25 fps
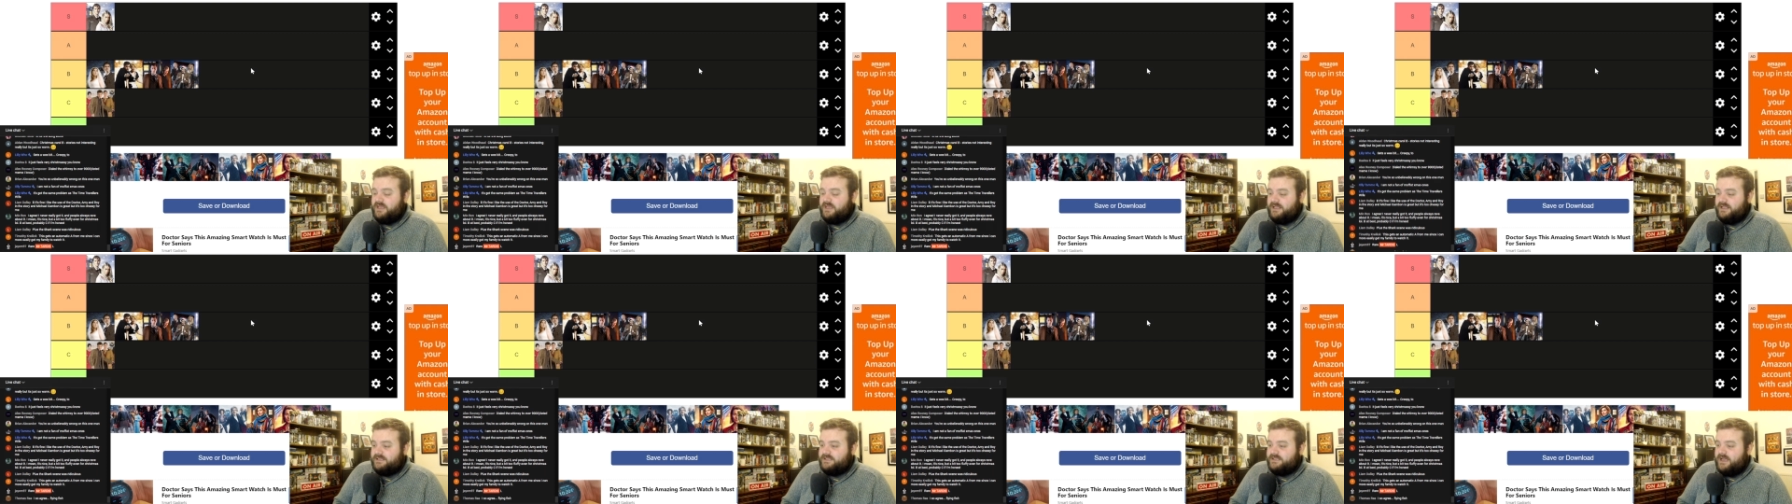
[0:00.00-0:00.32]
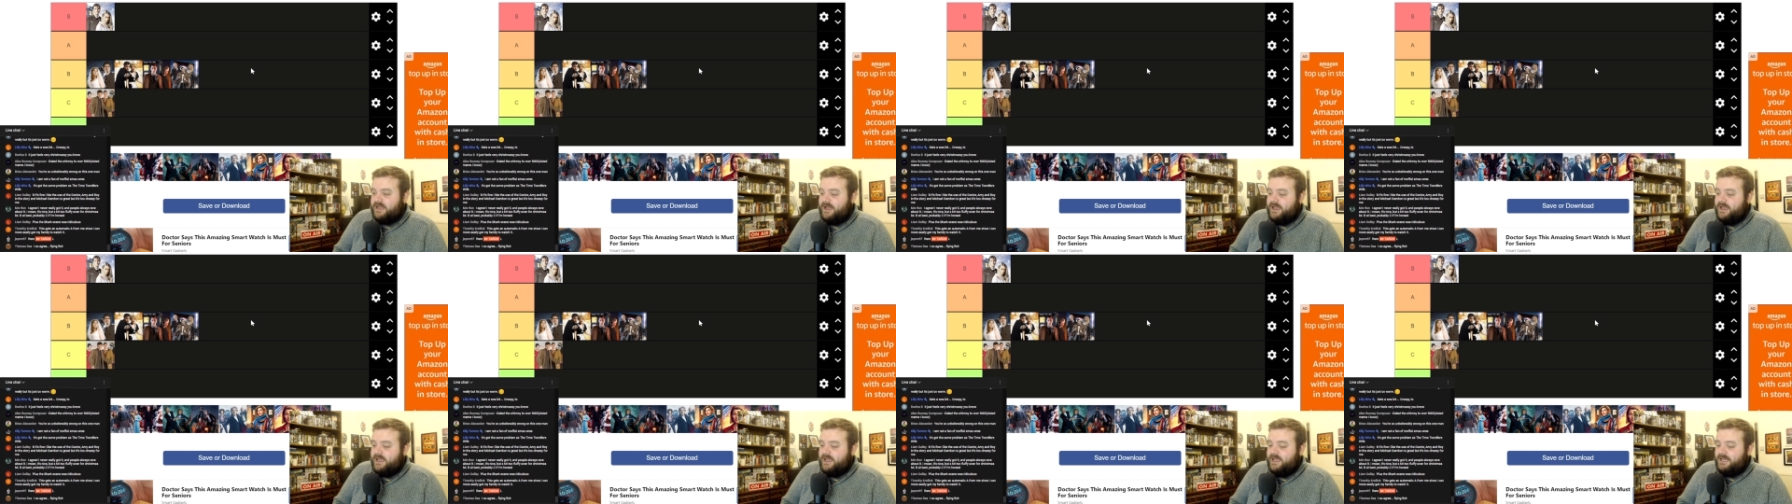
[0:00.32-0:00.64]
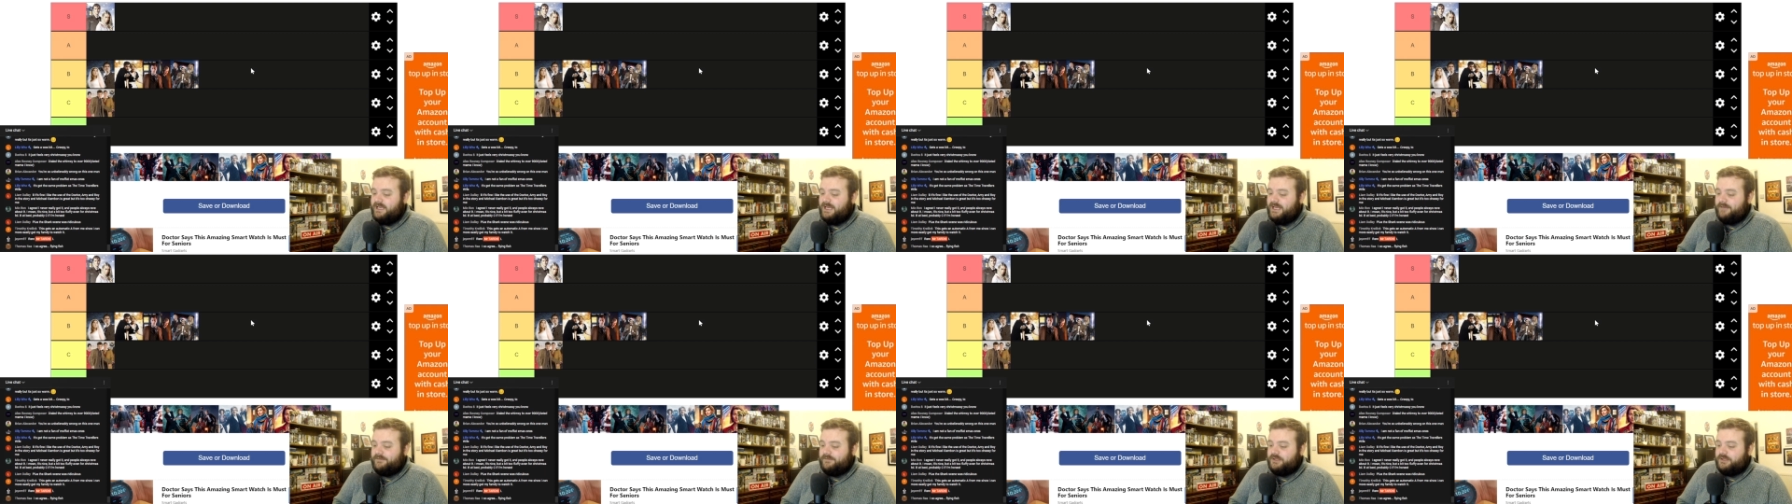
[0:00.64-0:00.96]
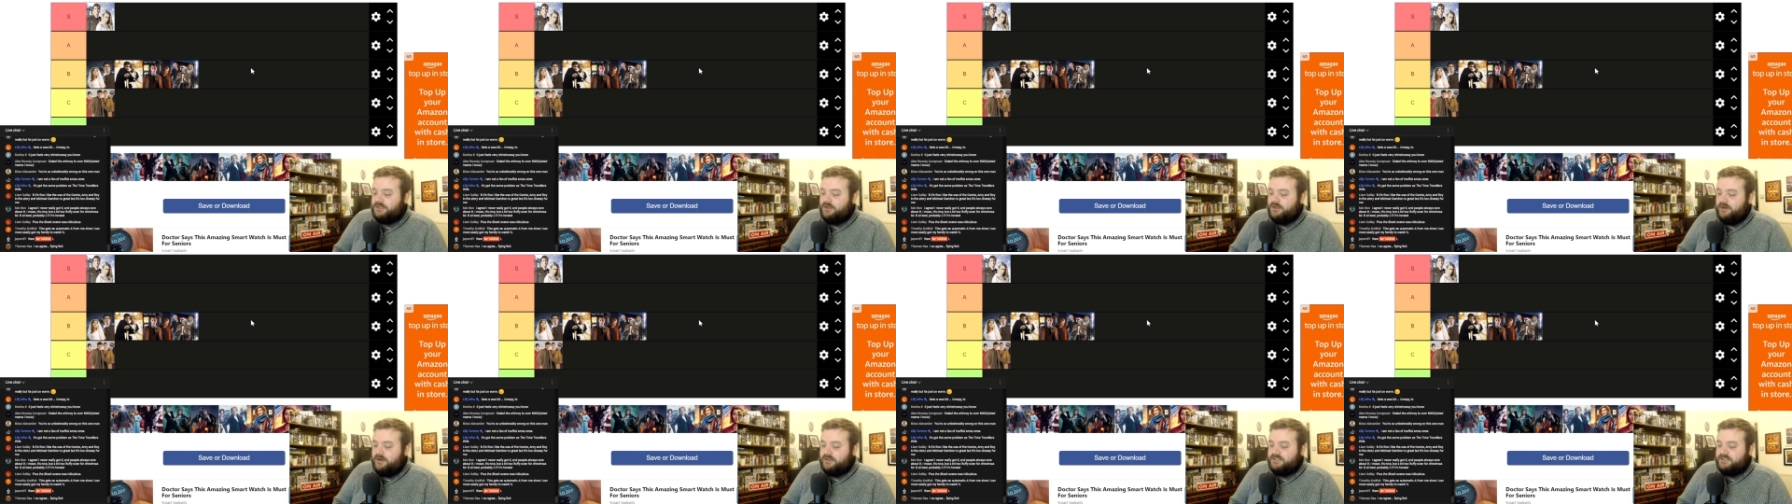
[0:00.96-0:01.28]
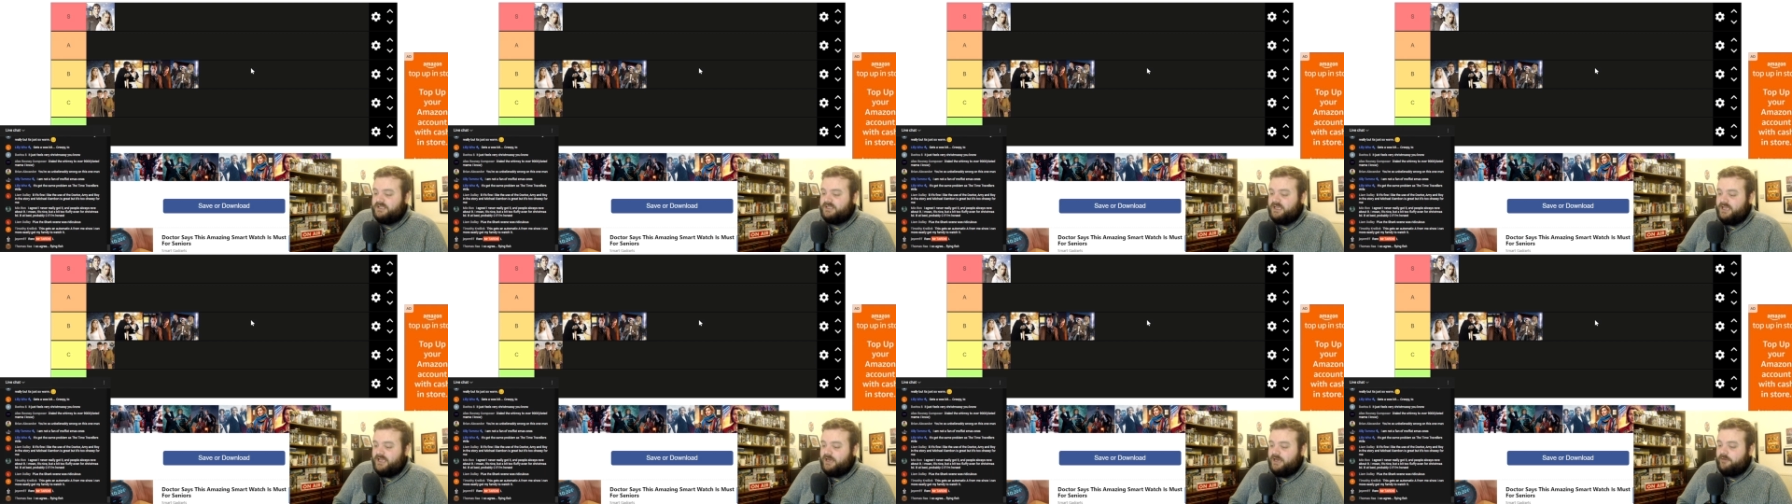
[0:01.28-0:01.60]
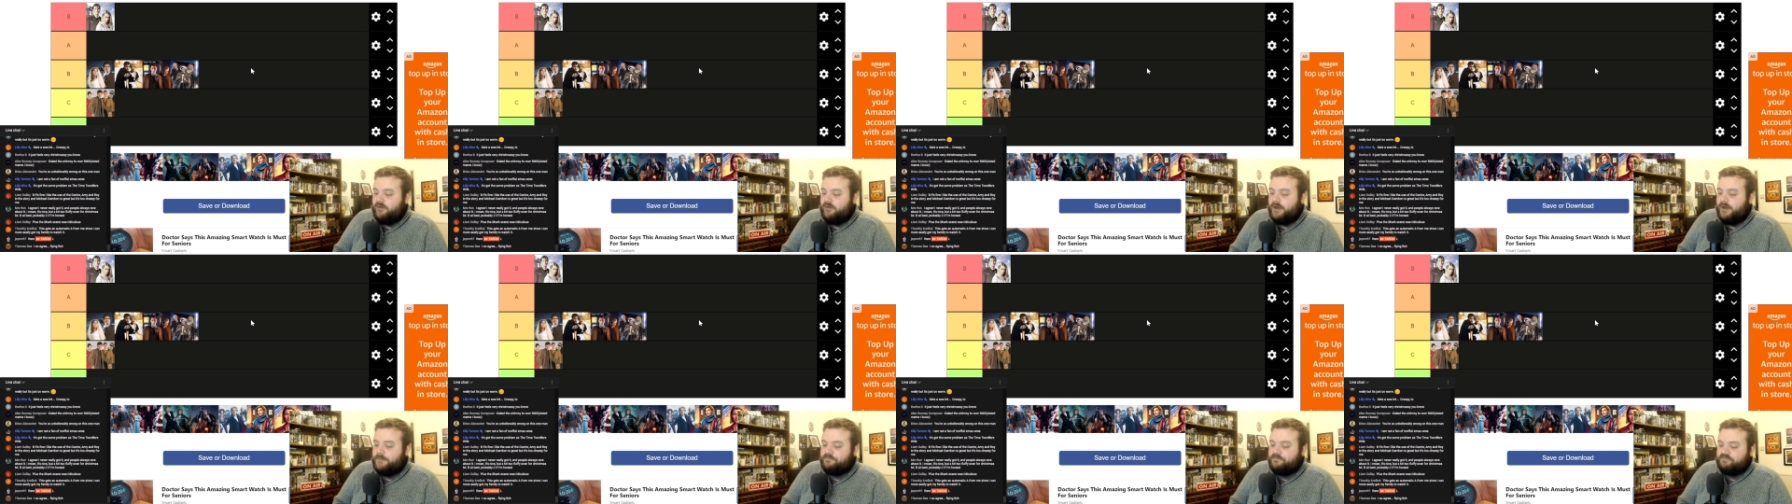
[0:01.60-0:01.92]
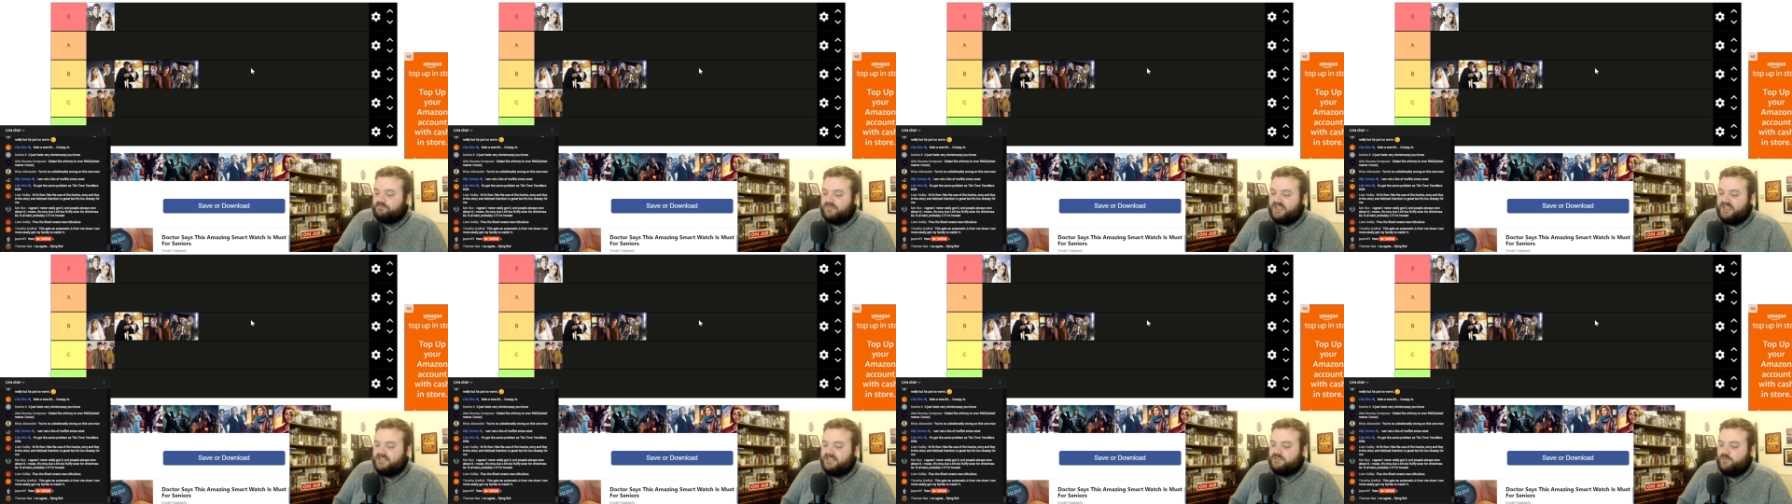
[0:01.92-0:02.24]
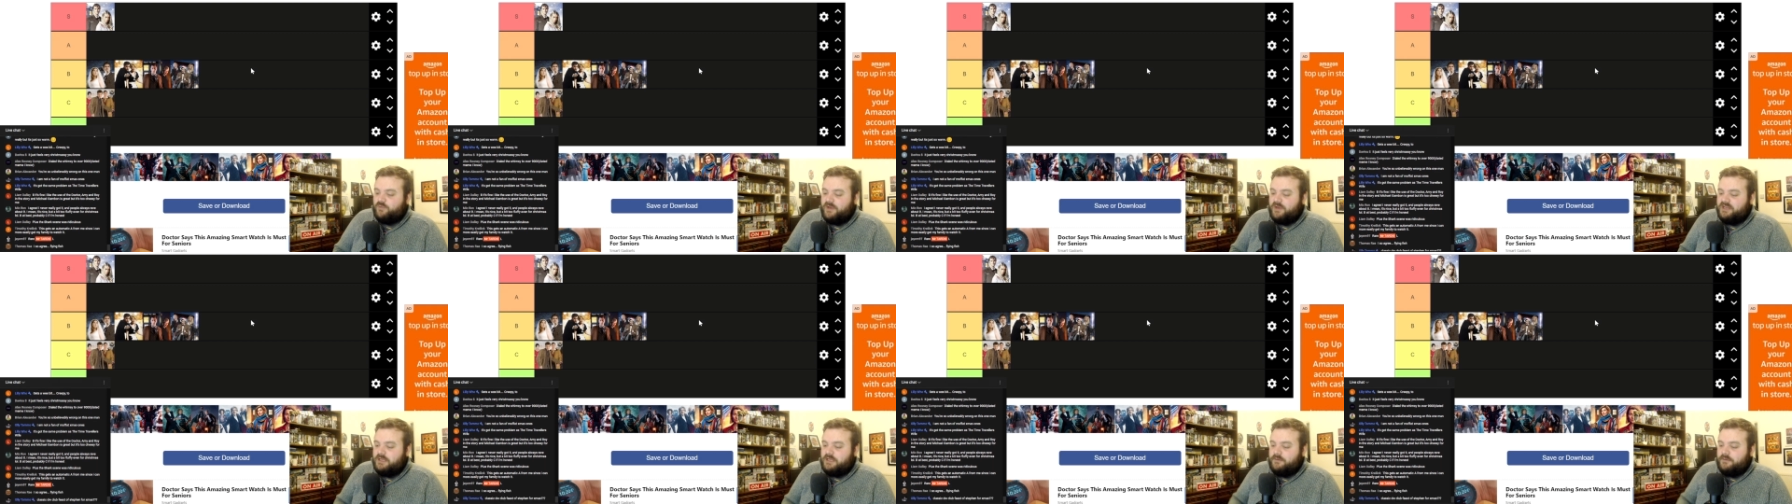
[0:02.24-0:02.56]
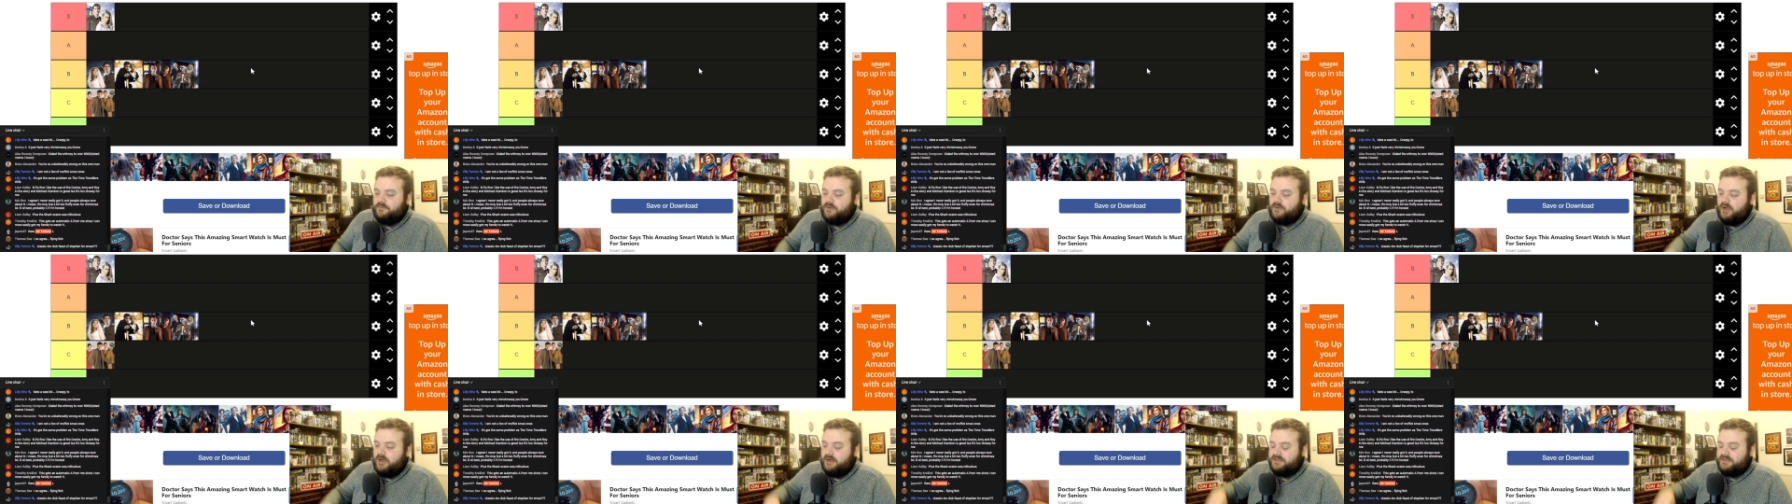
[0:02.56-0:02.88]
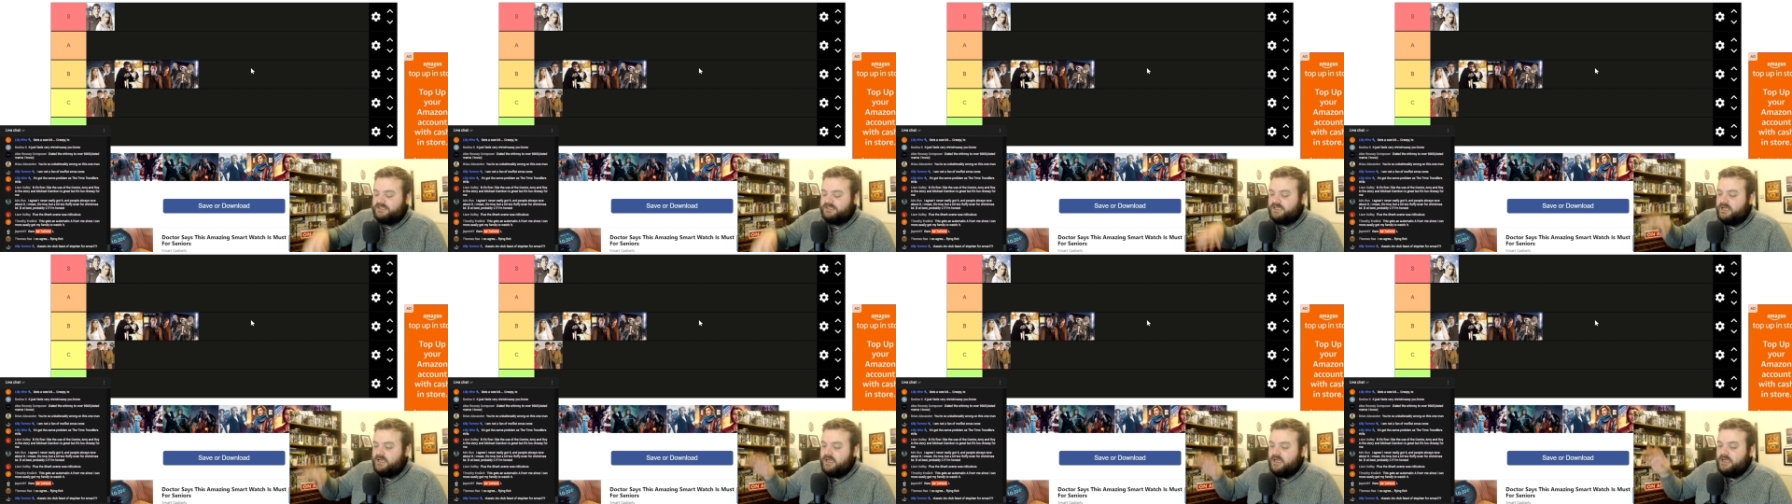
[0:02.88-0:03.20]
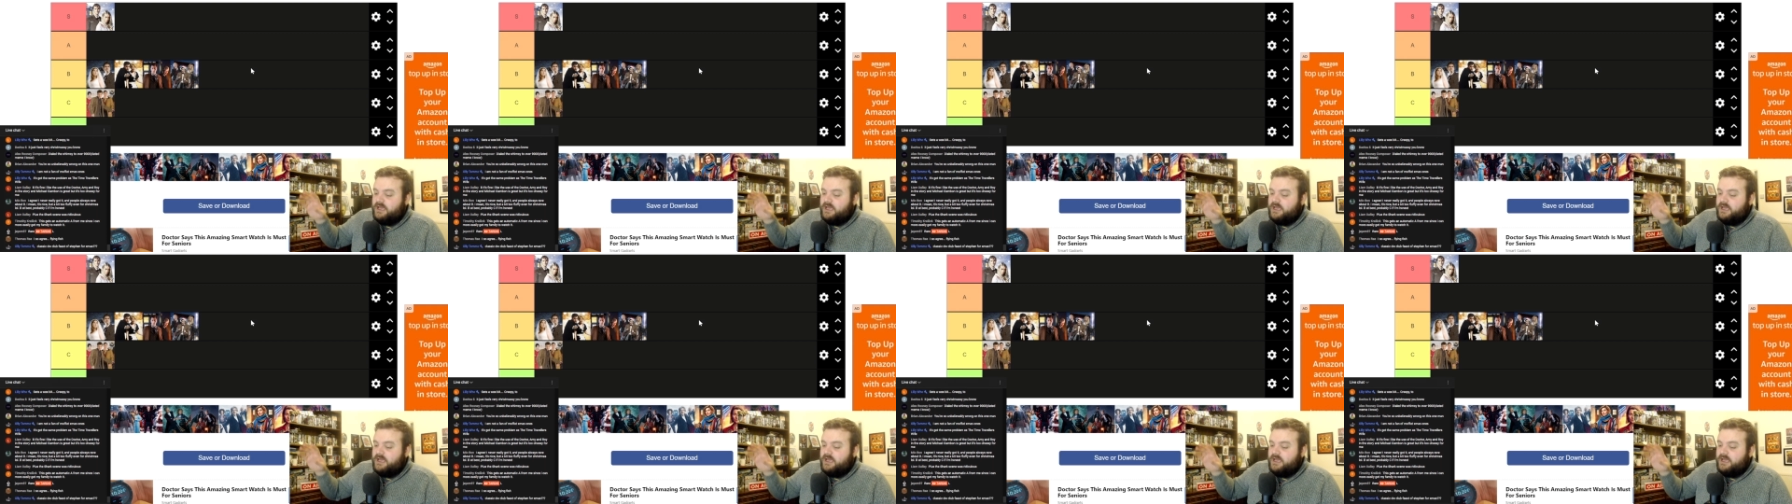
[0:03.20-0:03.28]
the entire 11th doctor era is when you've got